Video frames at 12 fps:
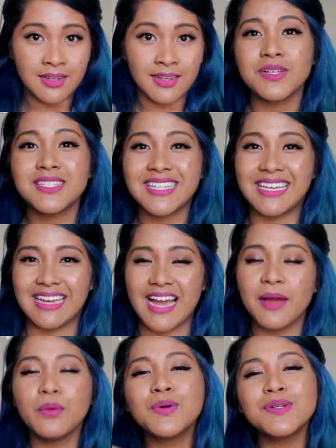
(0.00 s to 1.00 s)
we'll see.
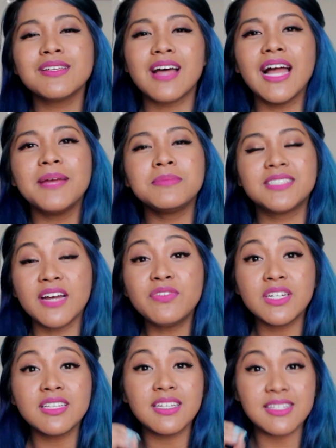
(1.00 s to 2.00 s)
I'm
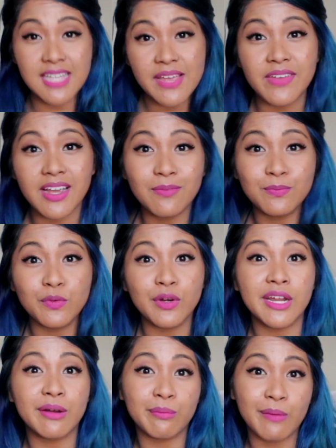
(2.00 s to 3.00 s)
definitely saving up for
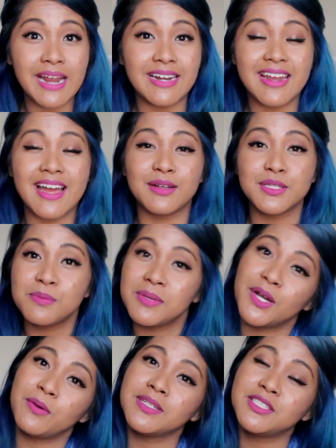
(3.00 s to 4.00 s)
it right now to be
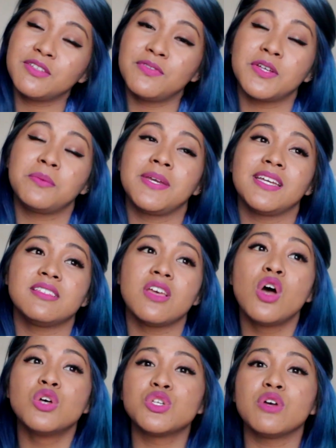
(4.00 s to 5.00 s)
going to the Philippines.
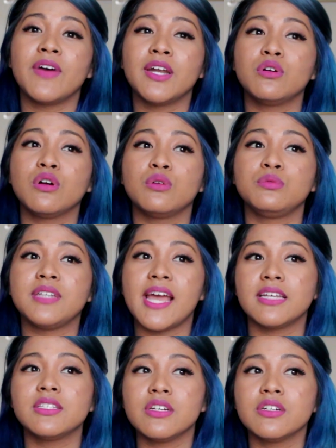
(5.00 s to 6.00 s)
So if I don't go
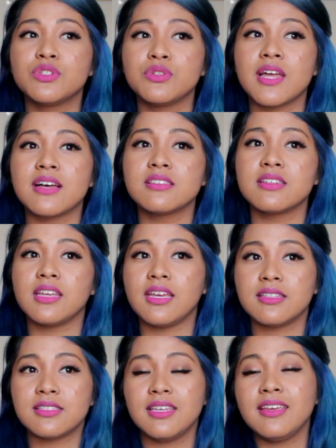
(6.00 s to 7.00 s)
next year in
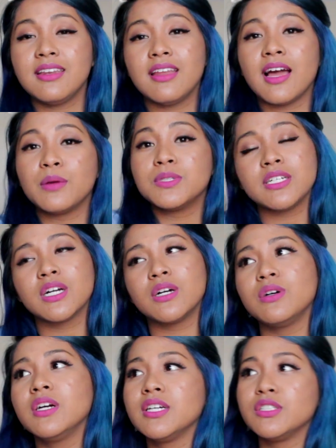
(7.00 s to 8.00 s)
2018, I will
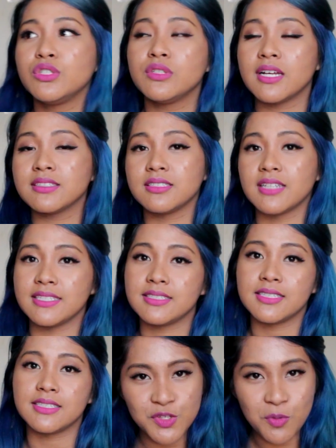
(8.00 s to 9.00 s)
go in
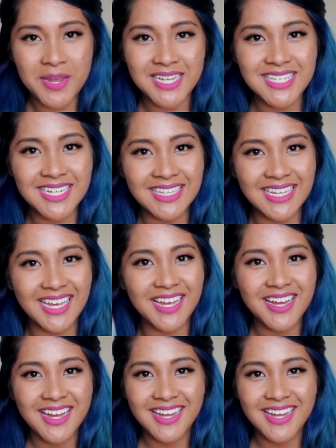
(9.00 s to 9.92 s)
2019. So basically,